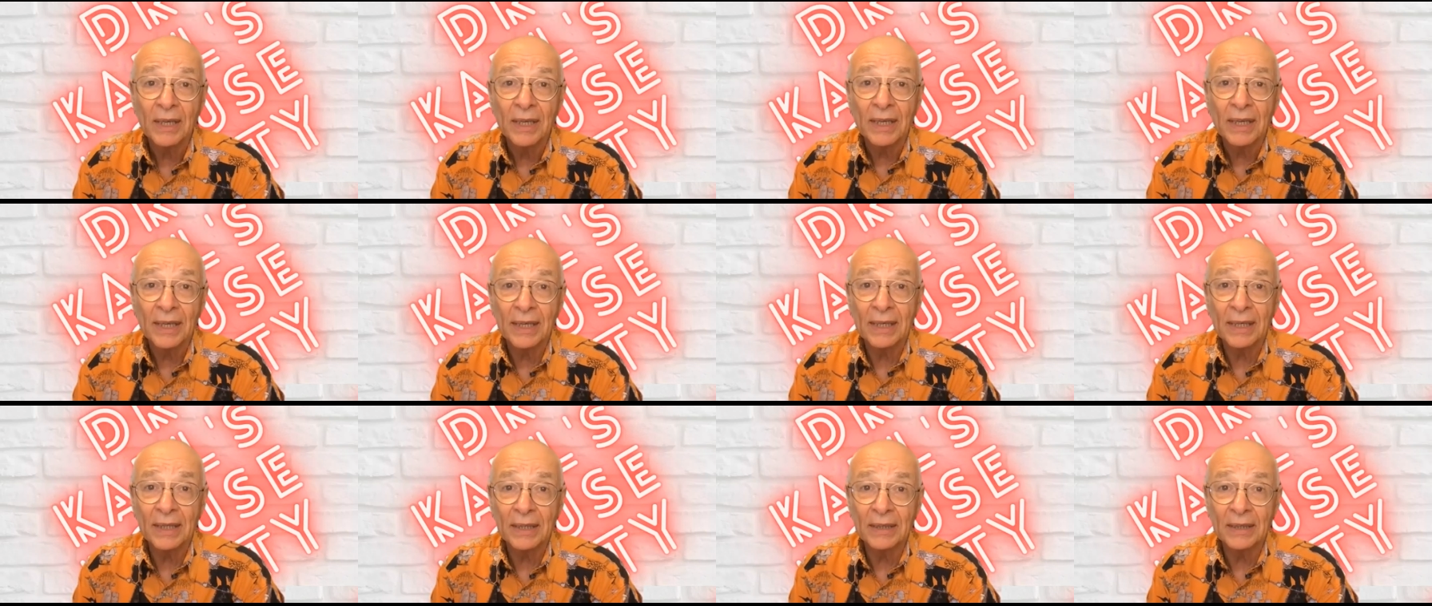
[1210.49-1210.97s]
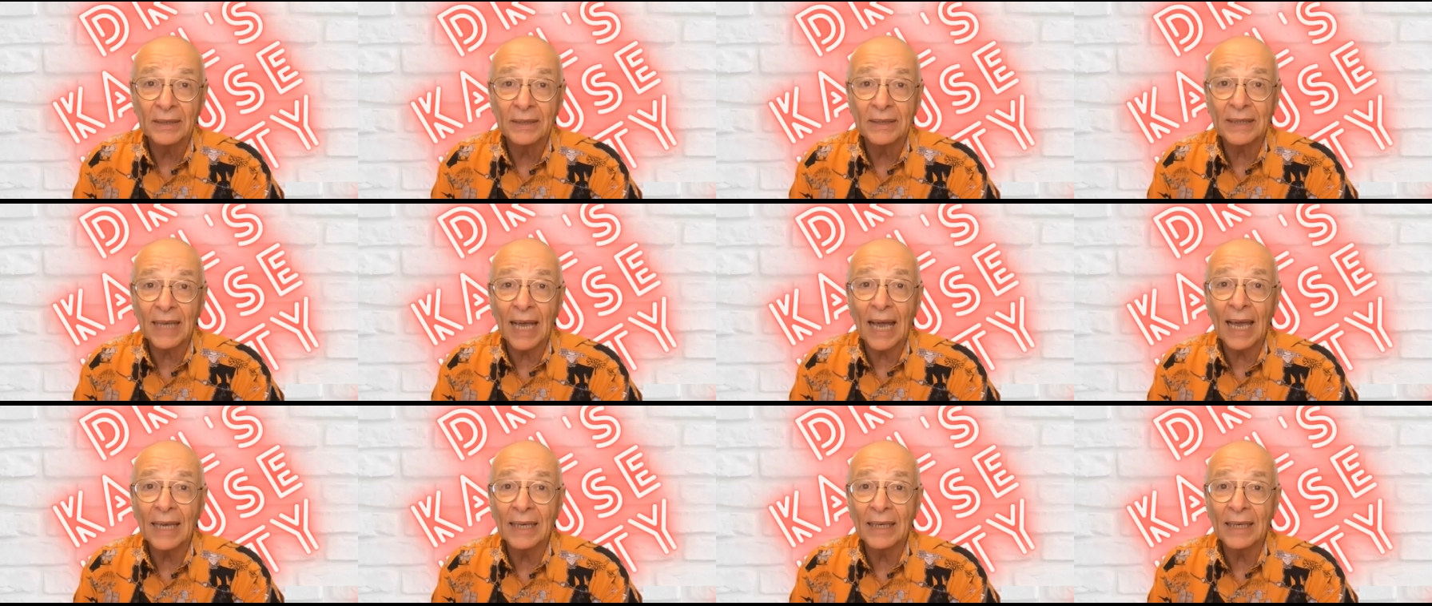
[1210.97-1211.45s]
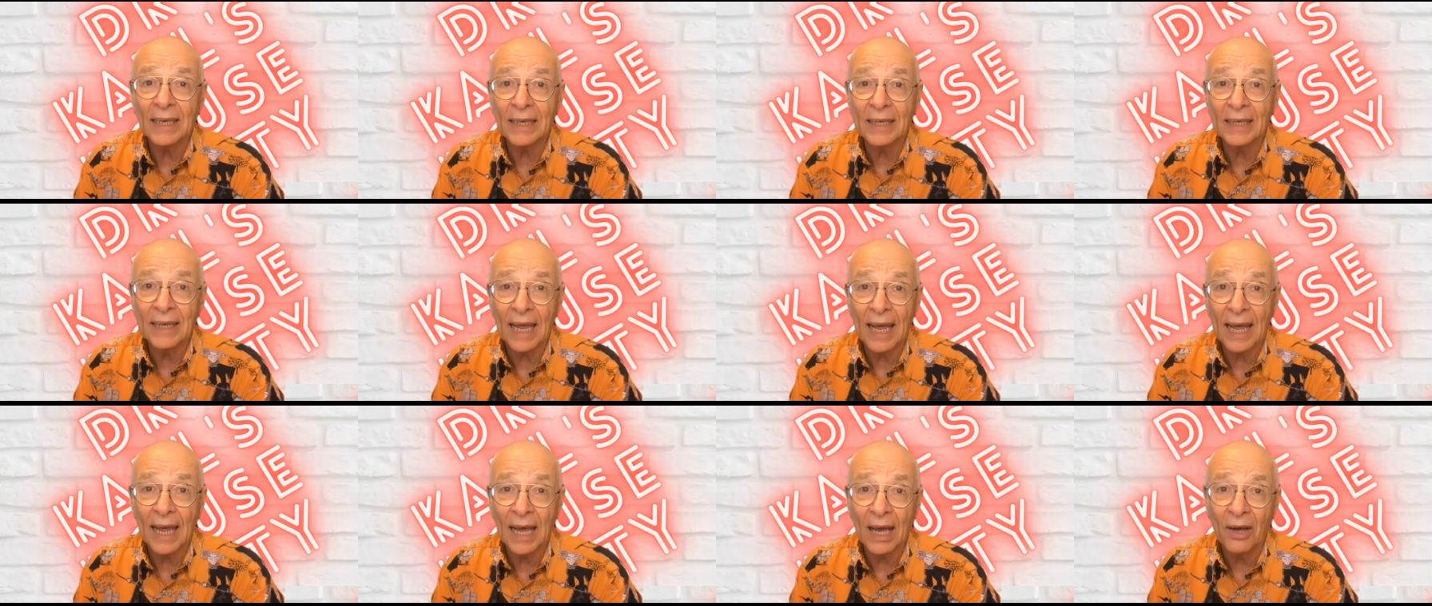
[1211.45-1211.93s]
is 80
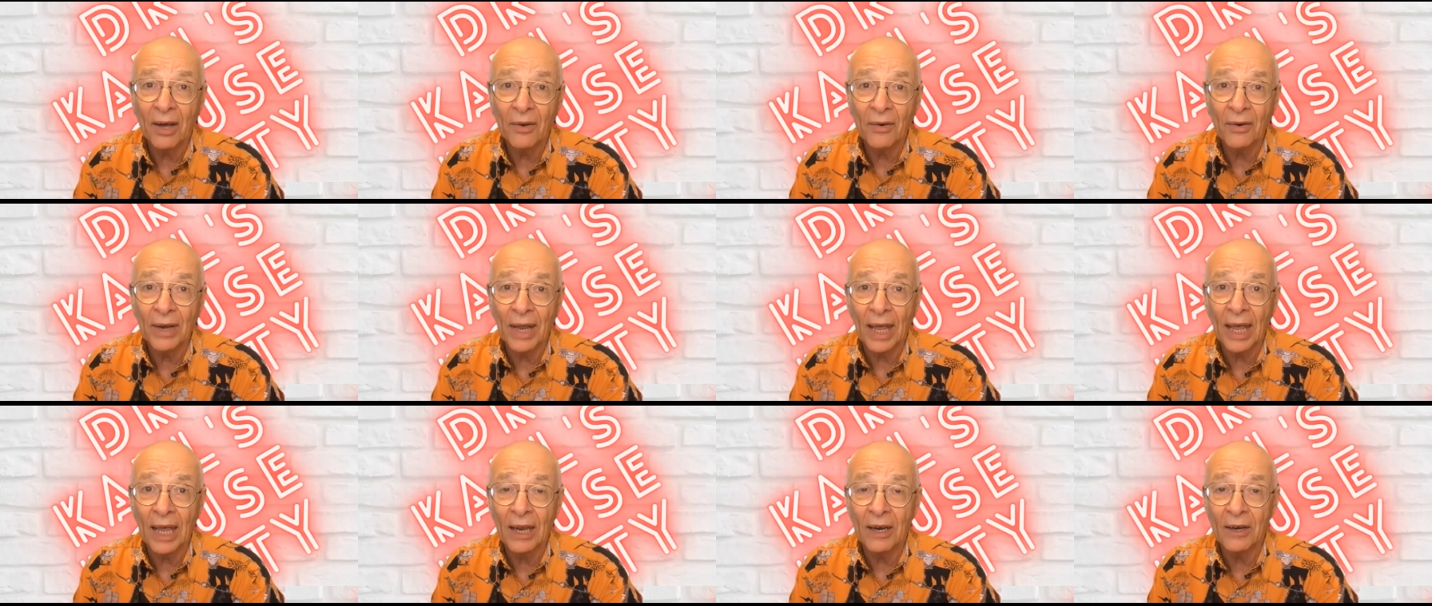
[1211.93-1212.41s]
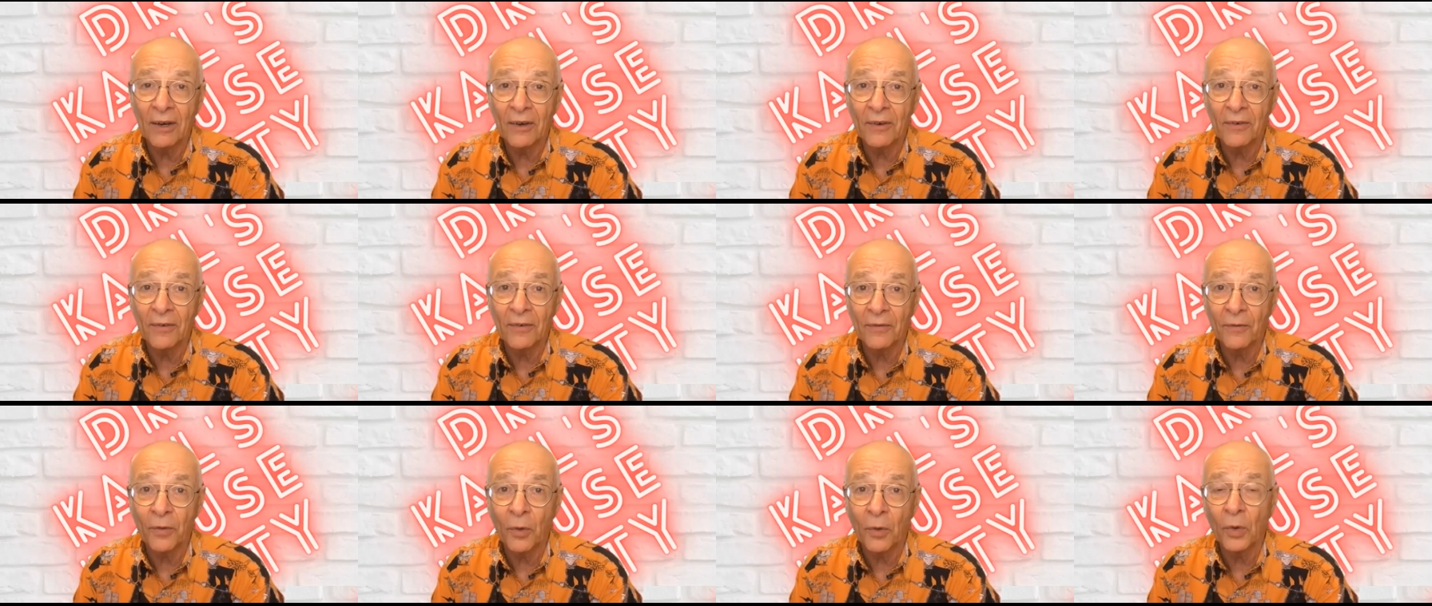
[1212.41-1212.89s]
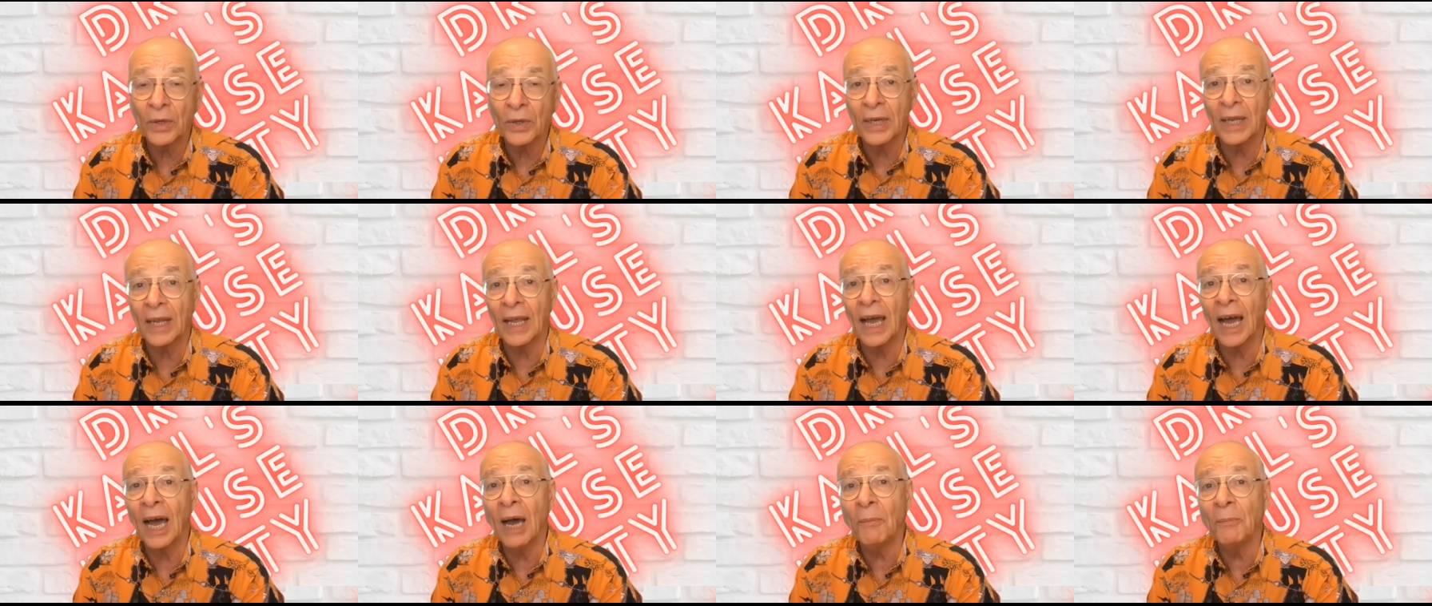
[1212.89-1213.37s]
down and
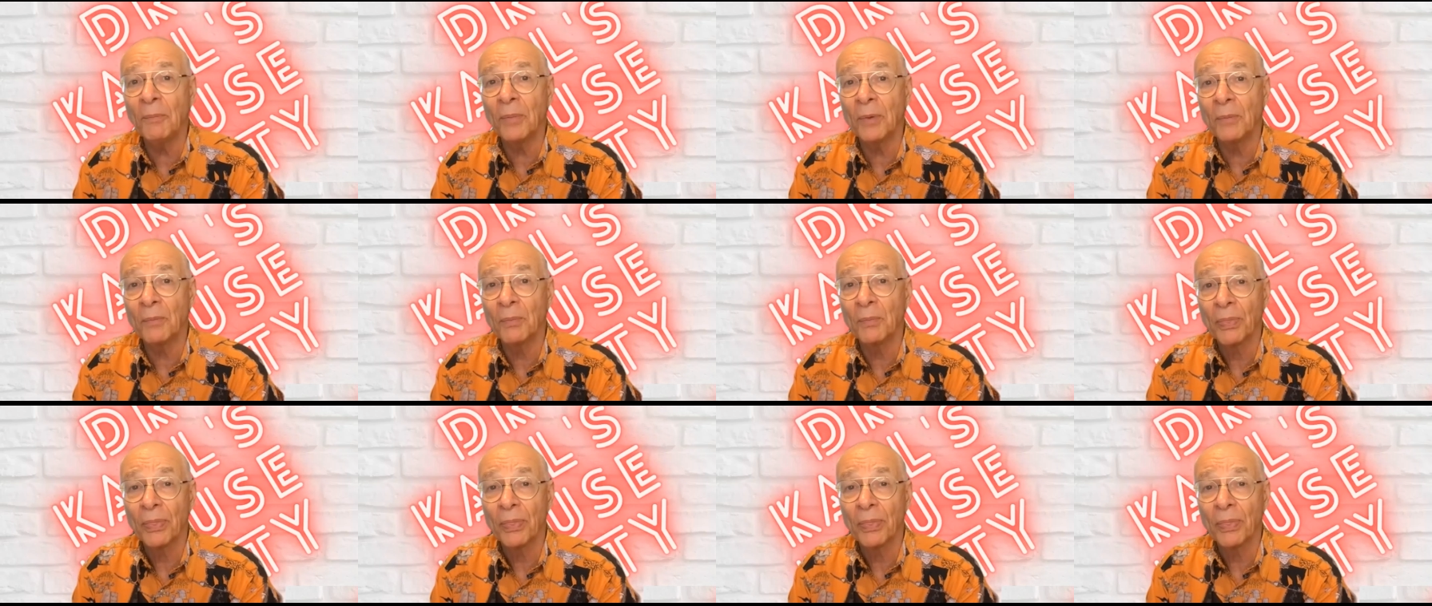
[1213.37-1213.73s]
40 up.